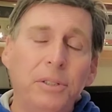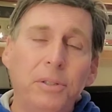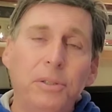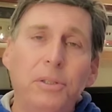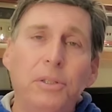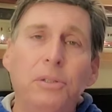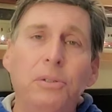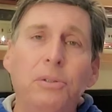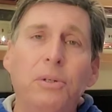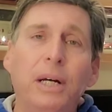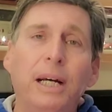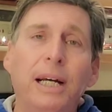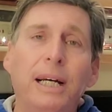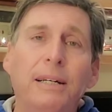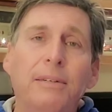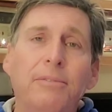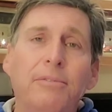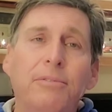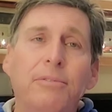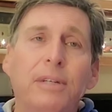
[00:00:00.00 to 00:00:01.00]
you do
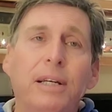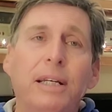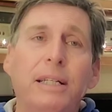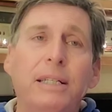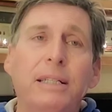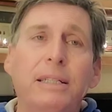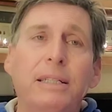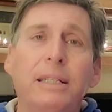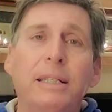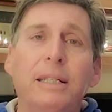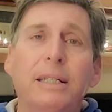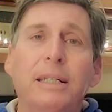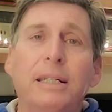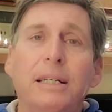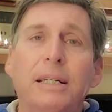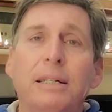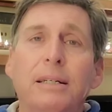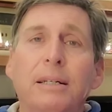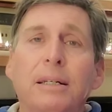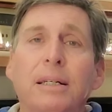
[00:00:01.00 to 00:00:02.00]
have an
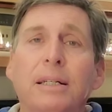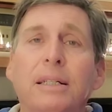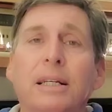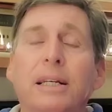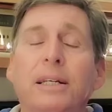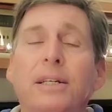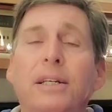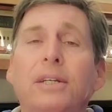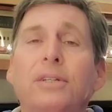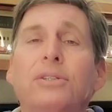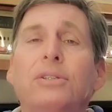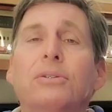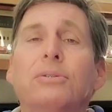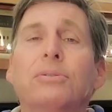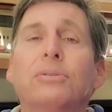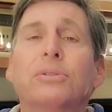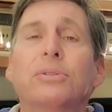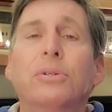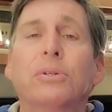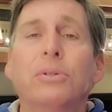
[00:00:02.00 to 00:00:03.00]
initial
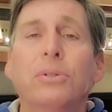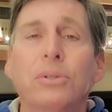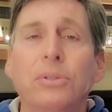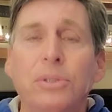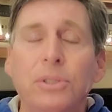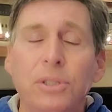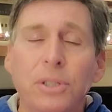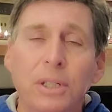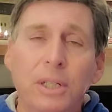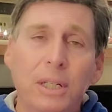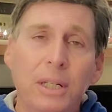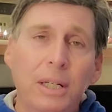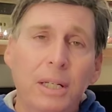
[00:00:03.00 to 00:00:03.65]
surge